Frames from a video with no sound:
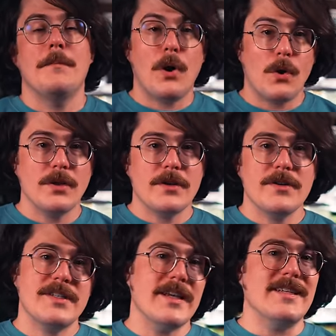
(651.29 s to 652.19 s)

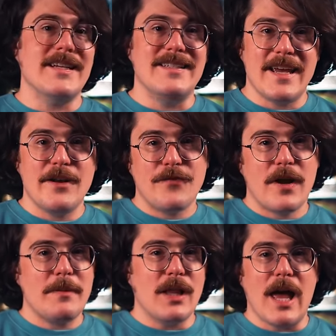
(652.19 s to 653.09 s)
Polars is a data
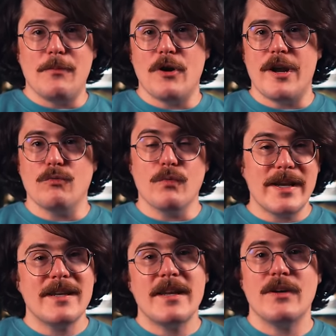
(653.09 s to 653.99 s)
frame library
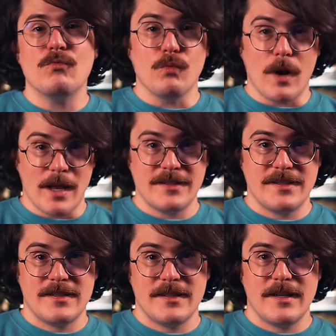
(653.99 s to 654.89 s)
written in
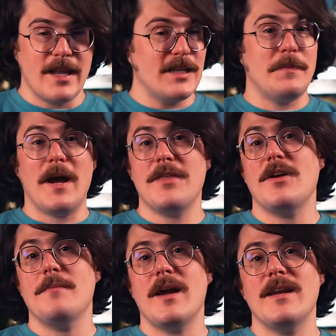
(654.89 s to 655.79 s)
Rust. It has
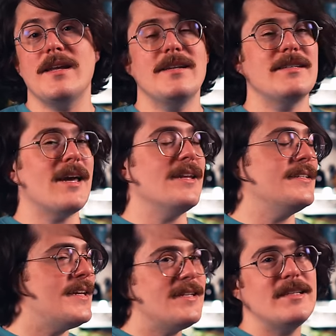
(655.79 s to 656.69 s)
Python bindings and
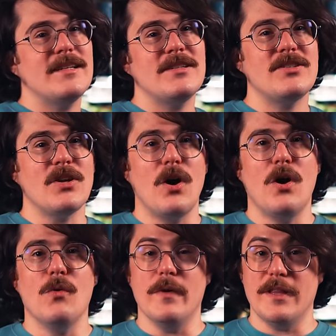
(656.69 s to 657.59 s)
is easy to
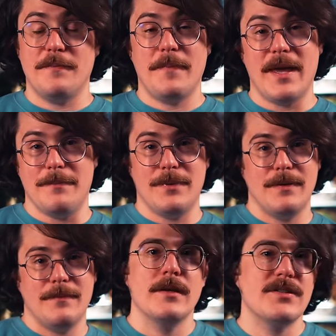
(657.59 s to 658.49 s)
install with pip.
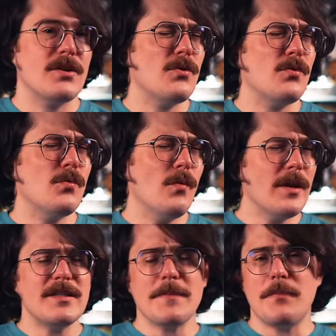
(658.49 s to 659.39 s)
So what
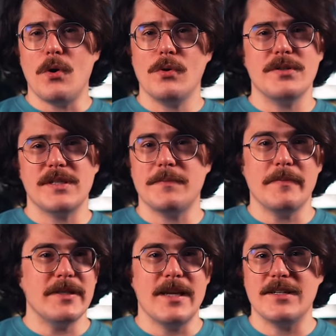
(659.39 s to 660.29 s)
does a Polars
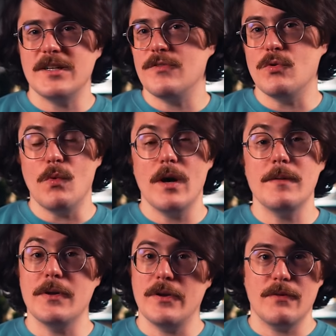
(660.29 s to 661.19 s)
implementation of the
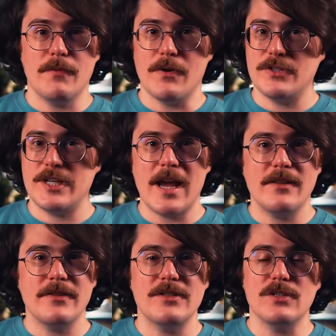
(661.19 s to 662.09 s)
1 billion row
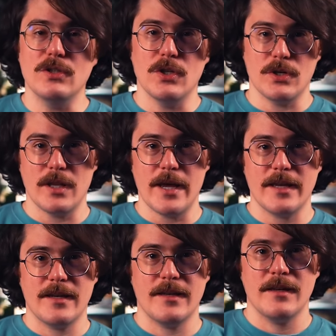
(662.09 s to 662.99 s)
challenge look
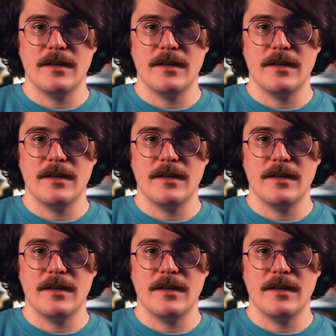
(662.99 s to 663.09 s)
like?